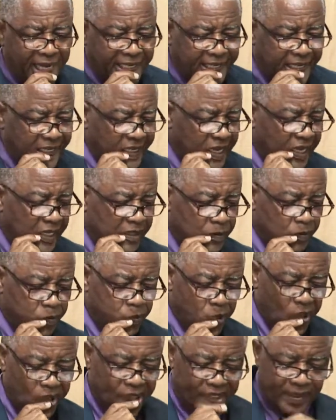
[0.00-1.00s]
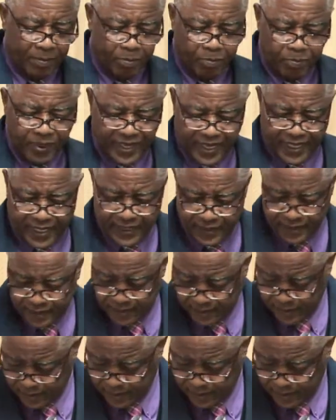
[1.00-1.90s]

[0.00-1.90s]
think that is one of the biggest